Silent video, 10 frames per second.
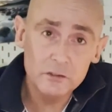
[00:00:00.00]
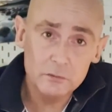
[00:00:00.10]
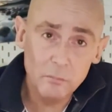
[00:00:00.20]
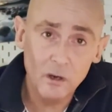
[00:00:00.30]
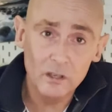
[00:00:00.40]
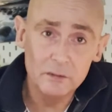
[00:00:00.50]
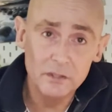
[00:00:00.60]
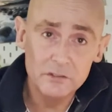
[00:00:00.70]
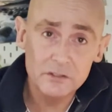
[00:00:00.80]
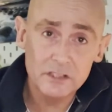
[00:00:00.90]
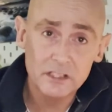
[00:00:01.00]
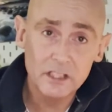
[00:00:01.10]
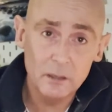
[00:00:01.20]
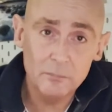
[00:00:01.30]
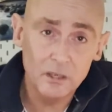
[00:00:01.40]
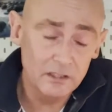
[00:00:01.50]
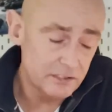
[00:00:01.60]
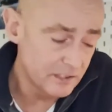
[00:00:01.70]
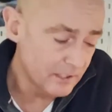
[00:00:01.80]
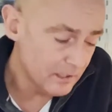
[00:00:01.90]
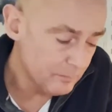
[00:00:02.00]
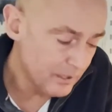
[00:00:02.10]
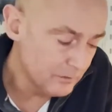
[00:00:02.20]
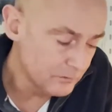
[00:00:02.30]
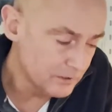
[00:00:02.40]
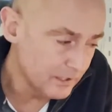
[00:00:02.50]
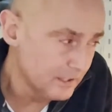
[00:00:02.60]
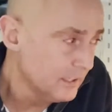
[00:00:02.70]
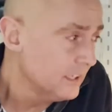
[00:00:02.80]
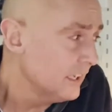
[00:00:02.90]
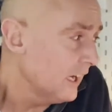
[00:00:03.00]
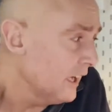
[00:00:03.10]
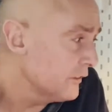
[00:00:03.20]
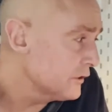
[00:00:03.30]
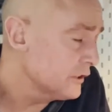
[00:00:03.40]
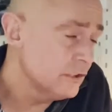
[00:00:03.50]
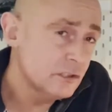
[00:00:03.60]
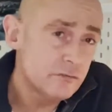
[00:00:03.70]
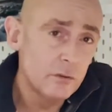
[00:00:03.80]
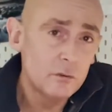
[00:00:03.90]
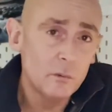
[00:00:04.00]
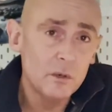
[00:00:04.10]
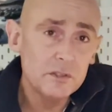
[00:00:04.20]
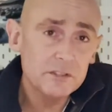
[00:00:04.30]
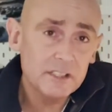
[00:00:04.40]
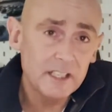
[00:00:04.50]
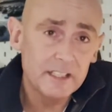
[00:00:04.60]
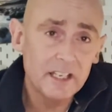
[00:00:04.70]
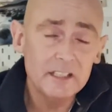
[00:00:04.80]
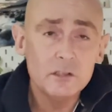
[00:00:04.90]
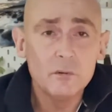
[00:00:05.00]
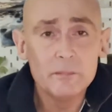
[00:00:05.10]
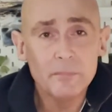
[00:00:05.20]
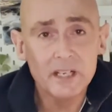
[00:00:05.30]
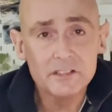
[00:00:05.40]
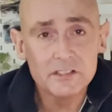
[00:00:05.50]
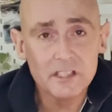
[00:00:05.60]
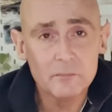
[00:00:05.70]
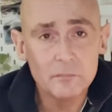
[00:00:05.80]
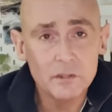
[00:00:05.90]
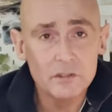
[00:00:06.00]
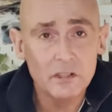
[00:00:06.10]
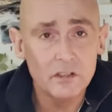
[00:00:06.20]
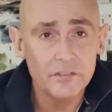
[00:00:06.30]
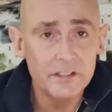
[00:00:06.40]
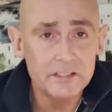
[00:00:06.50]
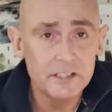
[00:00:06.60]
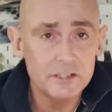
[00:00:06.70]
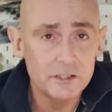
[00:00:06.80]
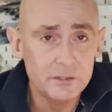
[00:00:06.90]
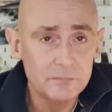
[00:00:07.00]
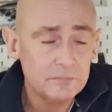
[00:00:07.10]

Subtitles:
Parliament abolish the death penalty? And there's a useful quote, again going back to Sandbrook on this issue.